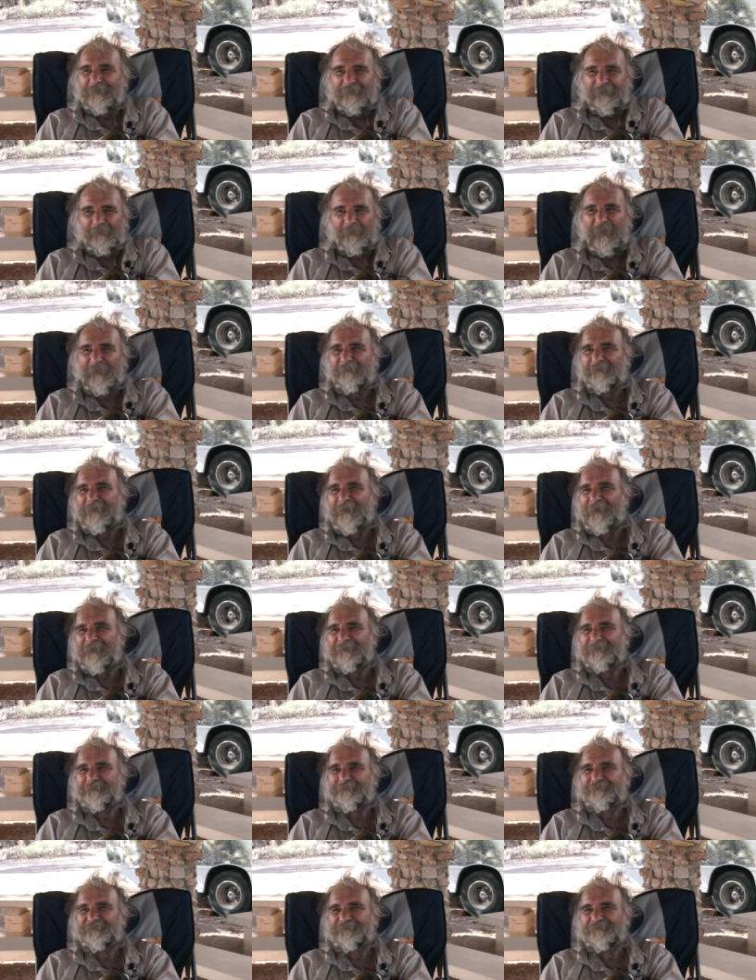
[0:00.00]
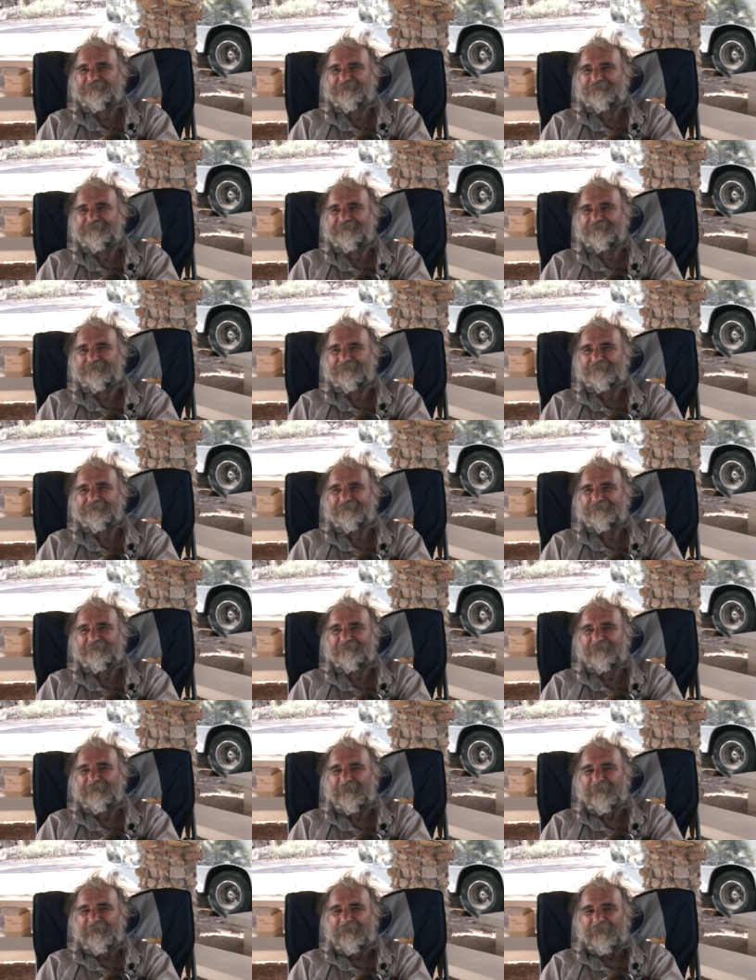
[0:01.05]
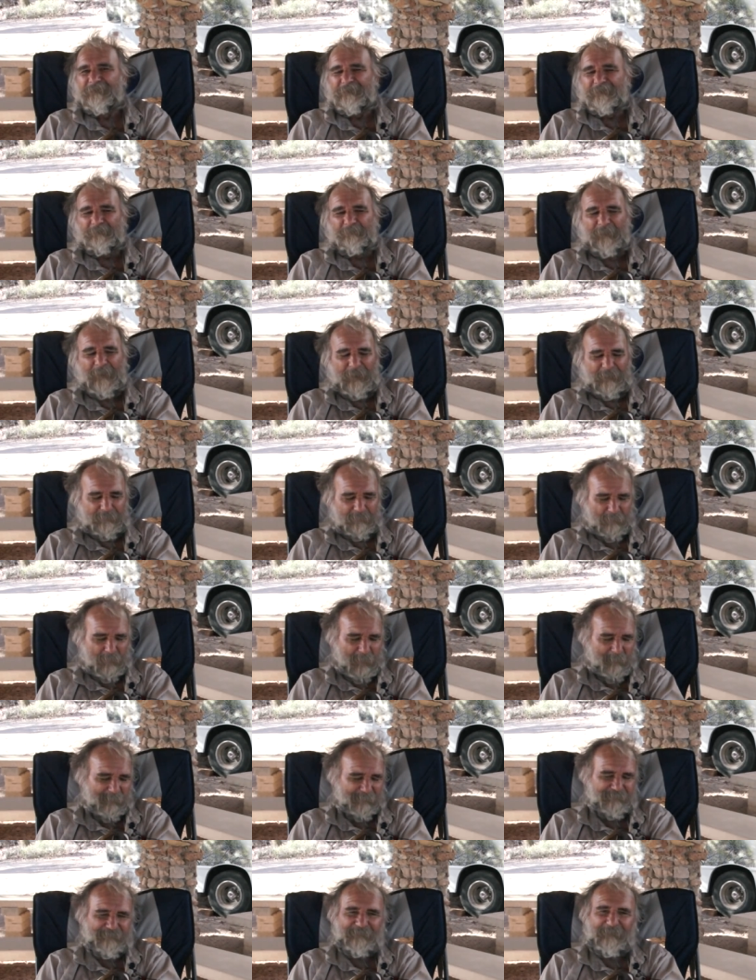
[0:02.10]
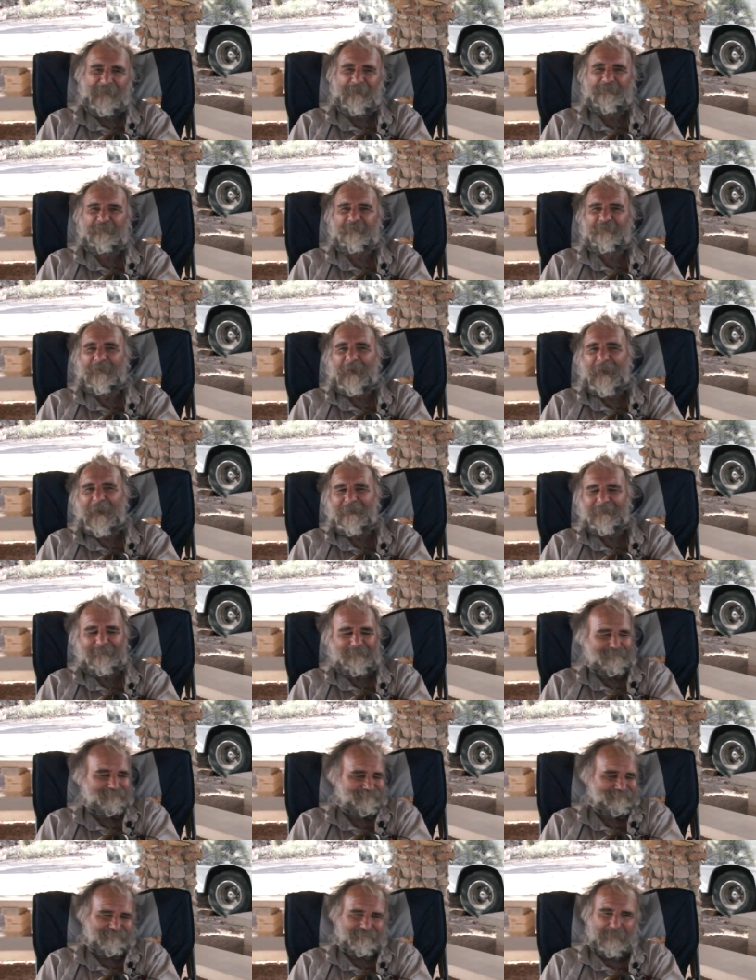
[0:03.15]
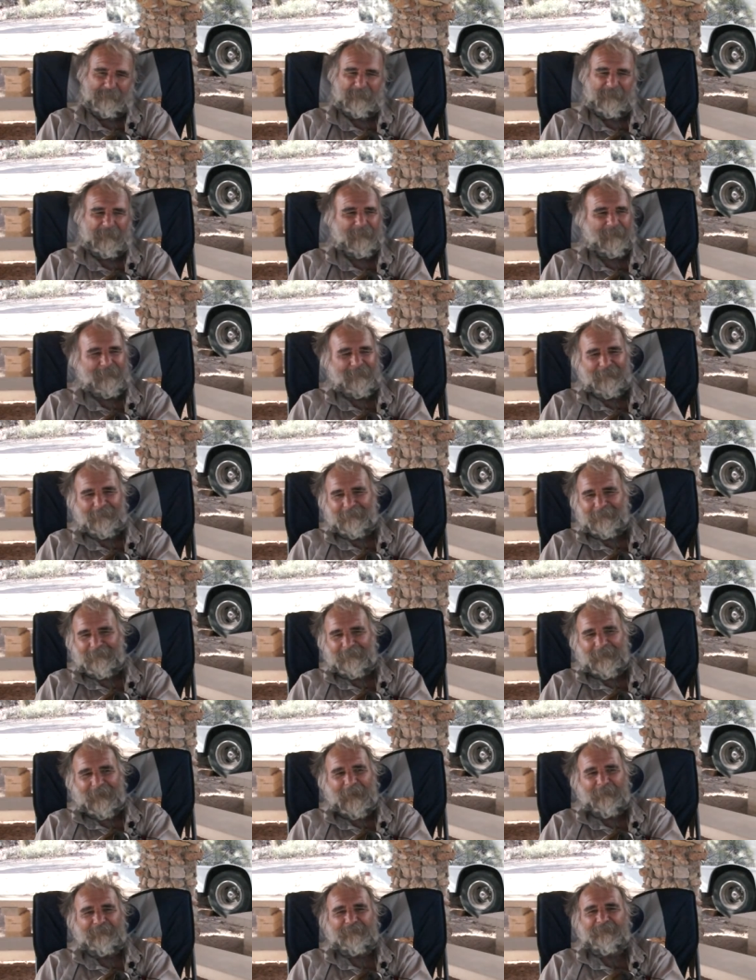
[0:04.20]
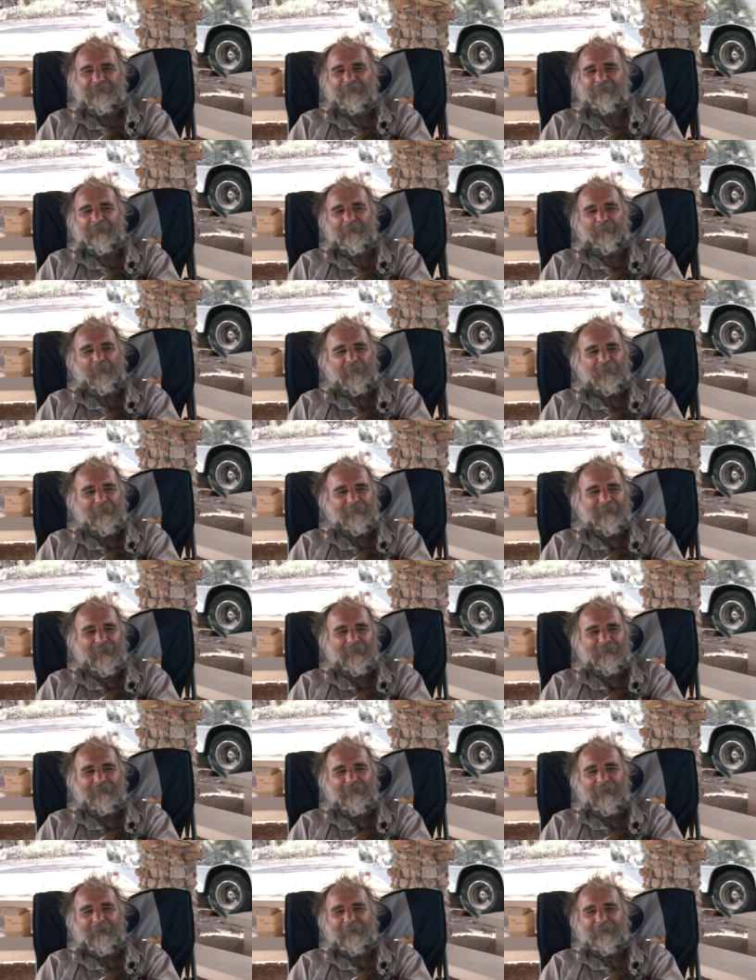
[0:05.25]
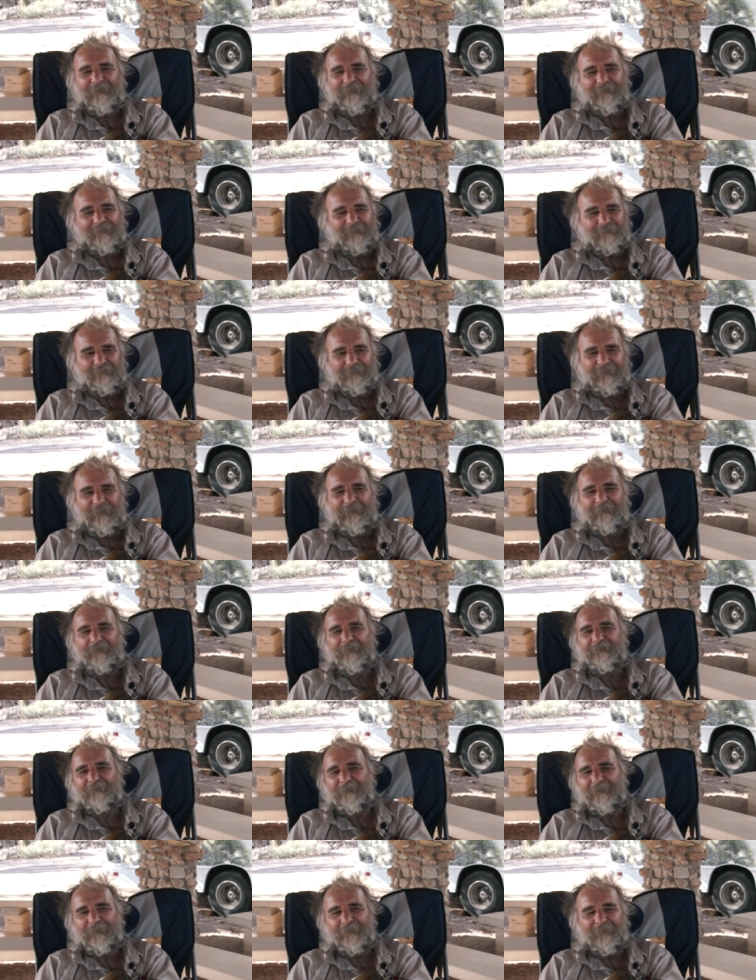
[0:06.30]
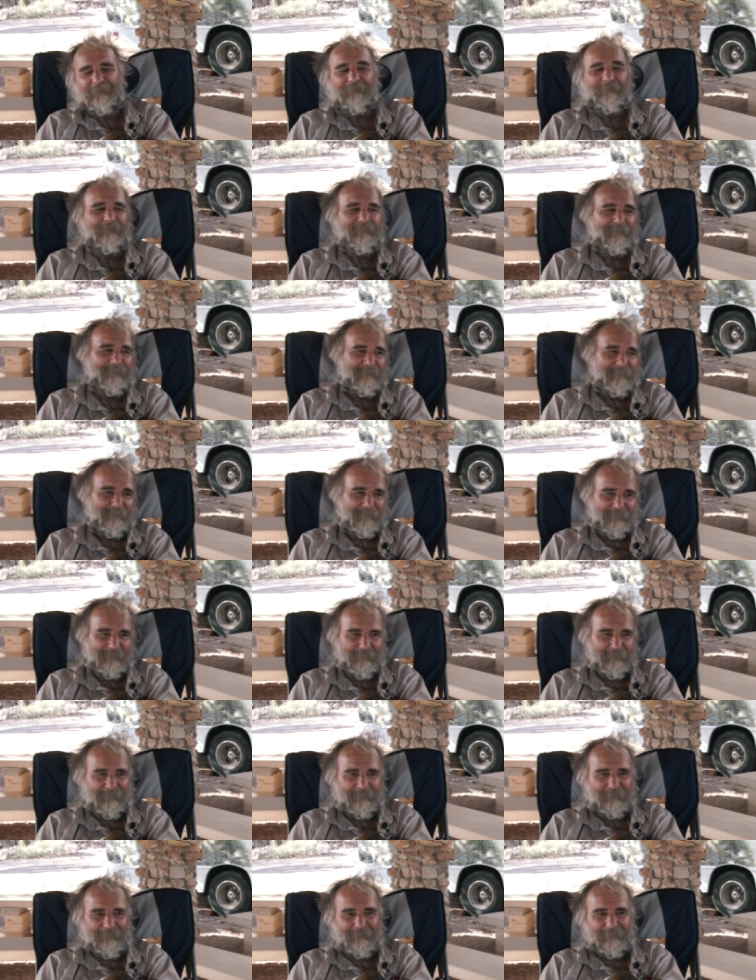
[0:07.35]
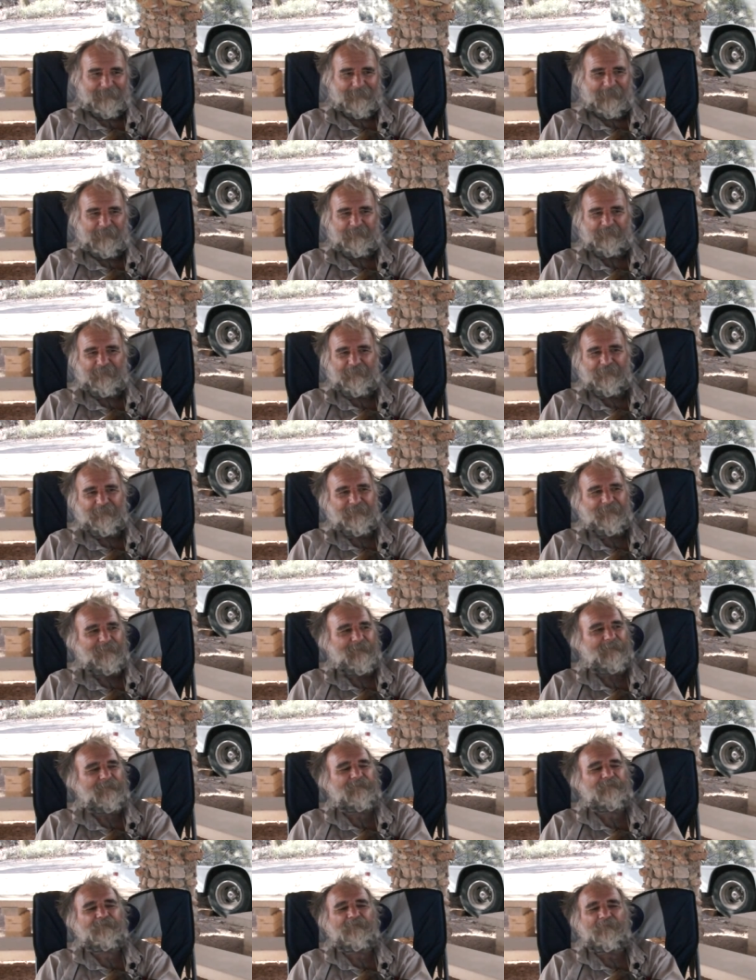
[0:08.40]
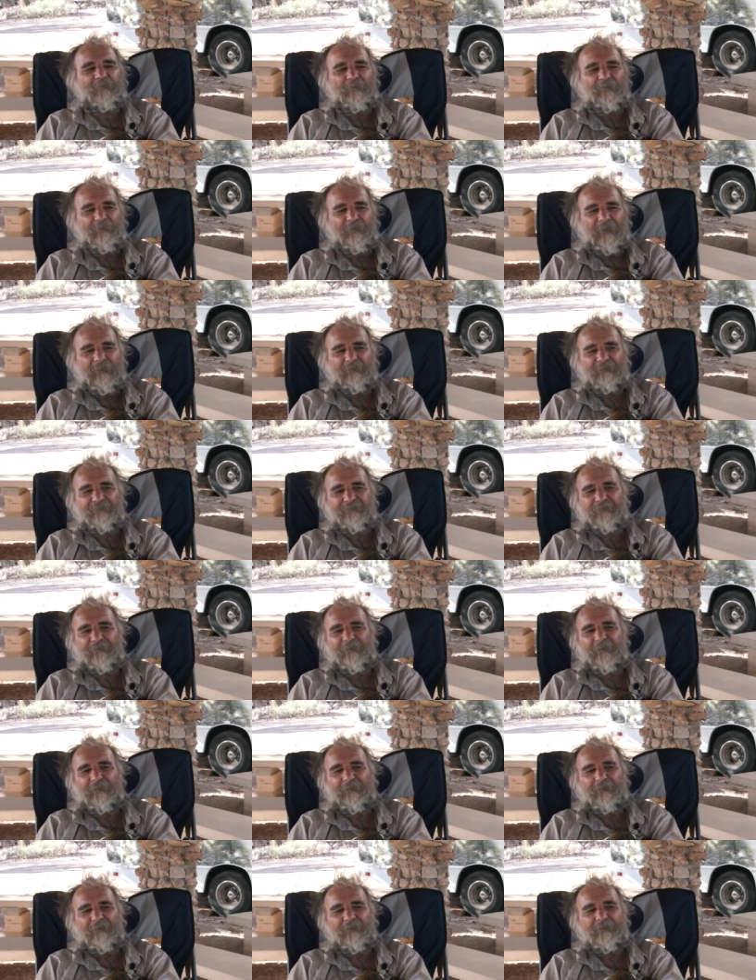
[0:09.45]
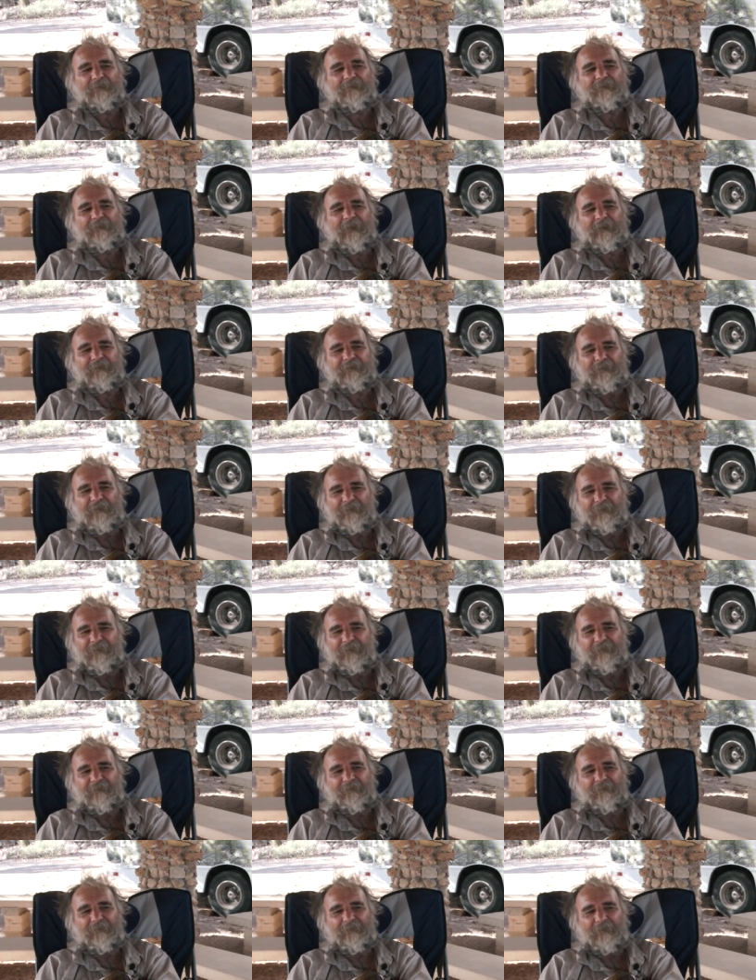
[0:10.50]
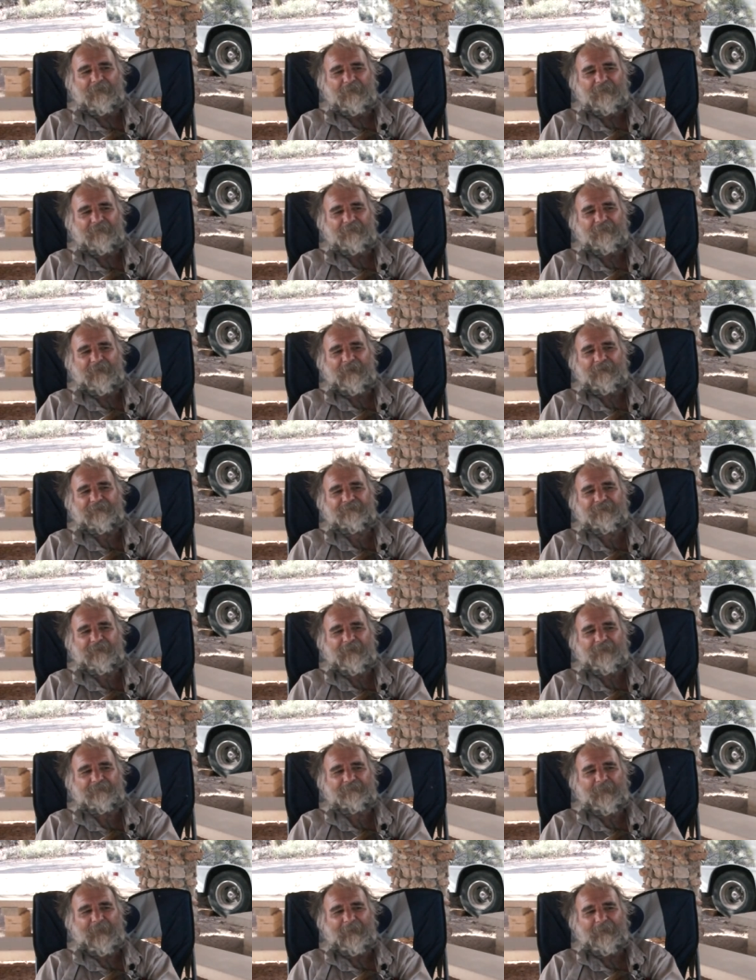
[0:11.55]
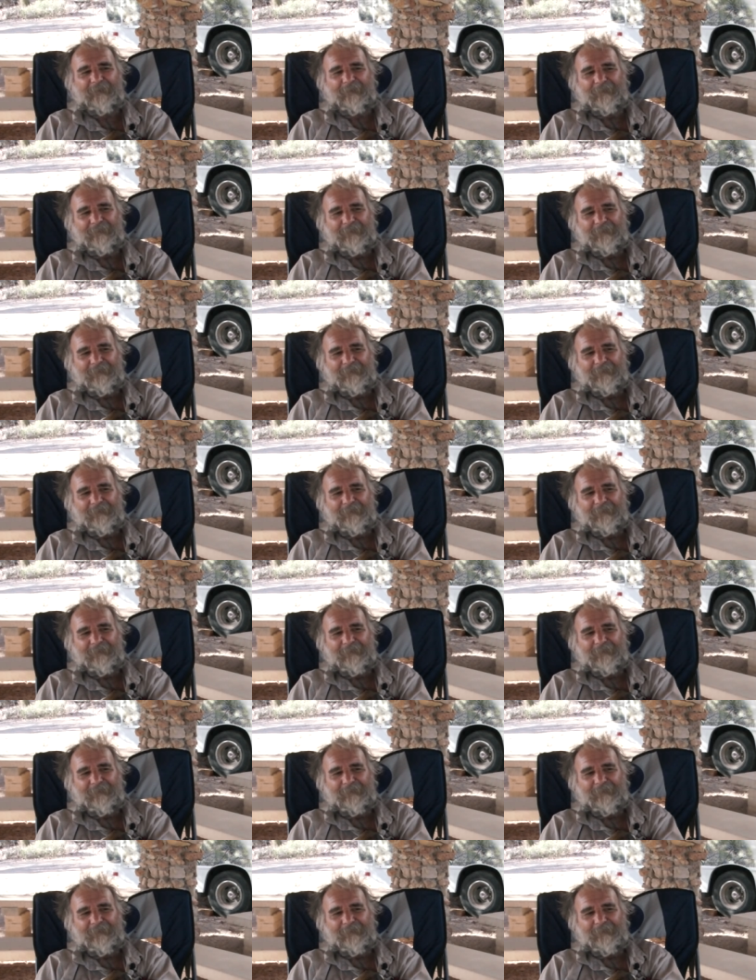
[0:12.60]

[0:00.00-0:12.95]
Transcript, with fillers: Your bottom line. Yeah. But though I'm scared to die, after the reporter got uh, killed in, uh, in Turkey, and two girls uh, got killed here in the United States by,